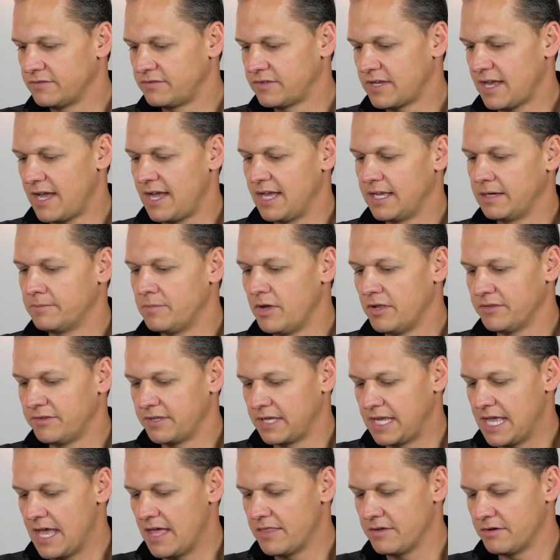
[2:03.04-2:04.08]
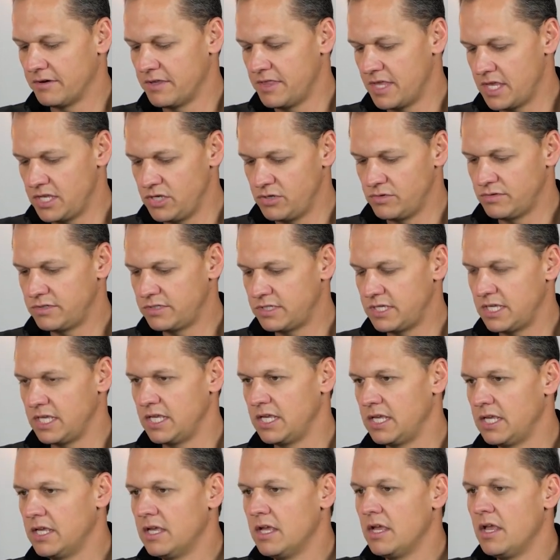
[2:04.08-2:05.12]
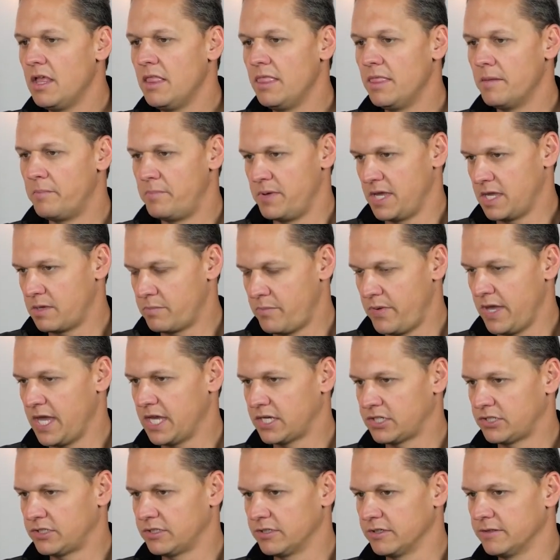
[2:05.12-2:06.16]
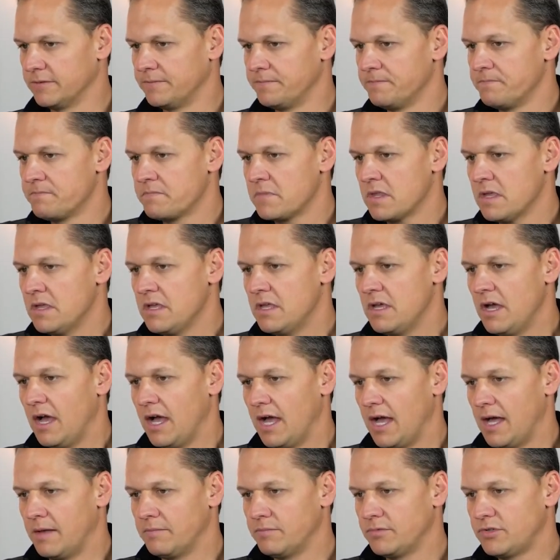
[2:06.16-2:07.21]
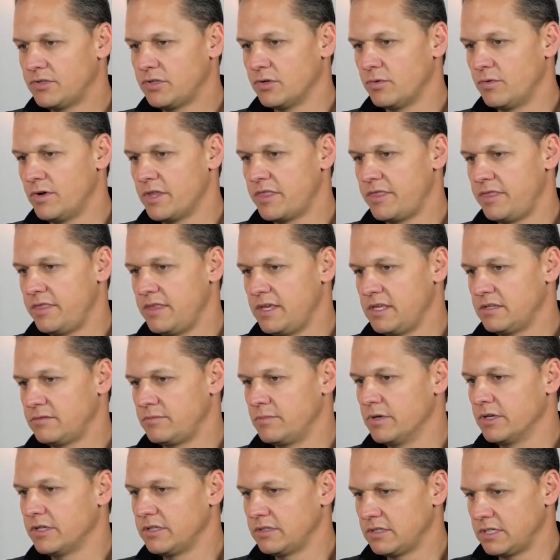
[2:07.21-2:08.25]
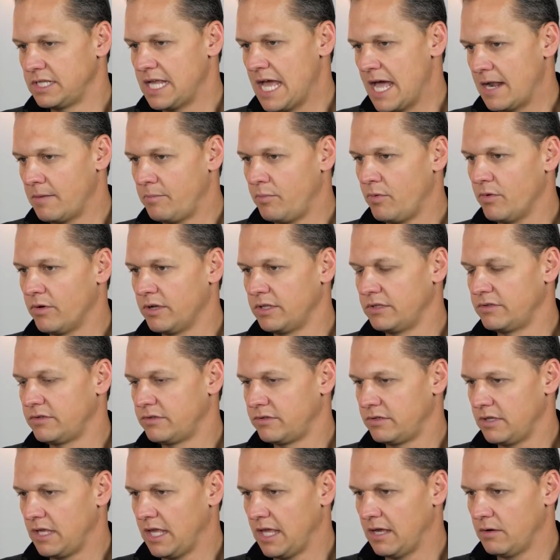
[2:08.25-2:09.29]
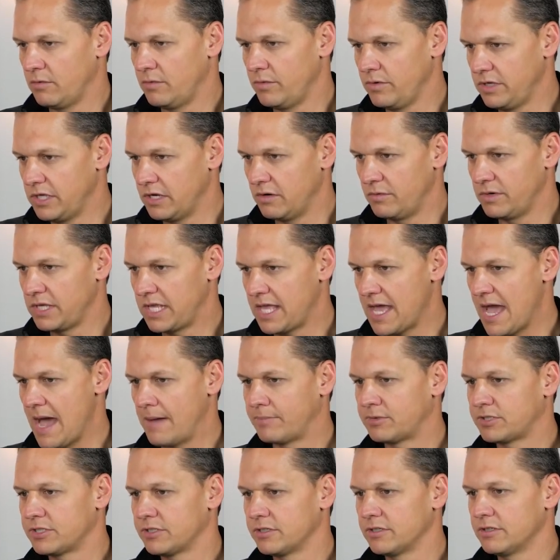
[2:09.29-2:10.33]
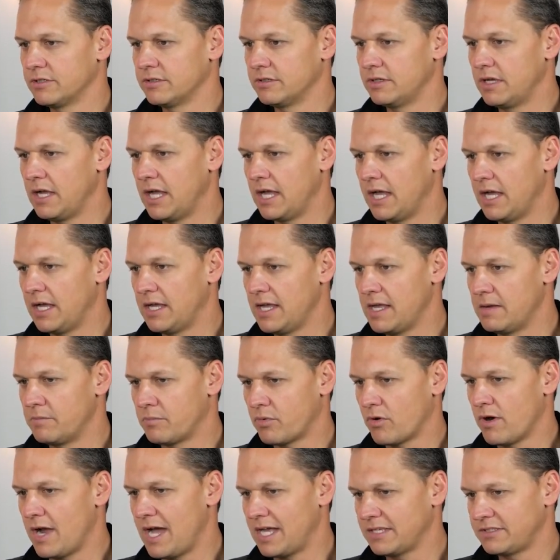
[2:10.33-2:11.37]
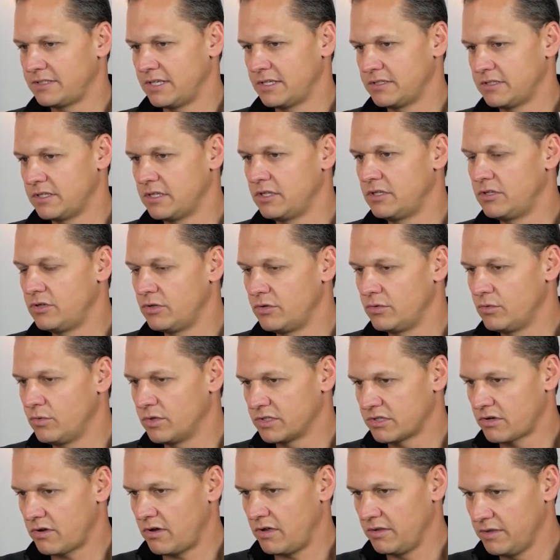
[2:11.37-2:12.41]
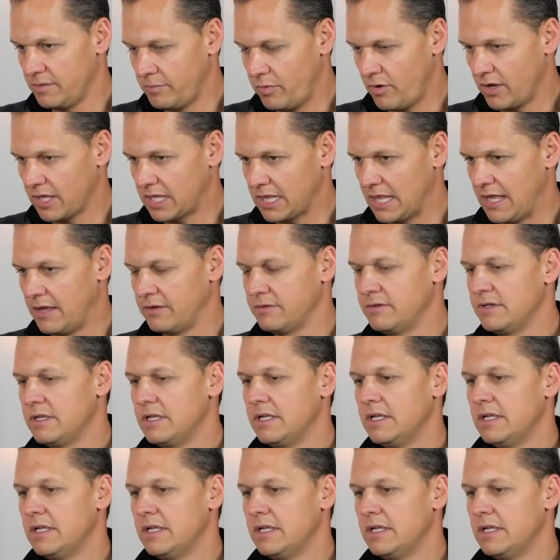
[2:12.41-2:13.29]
of tying them all together, and then you see the big picture. So with these millions of data points, we capture and process into what's called the point cloud.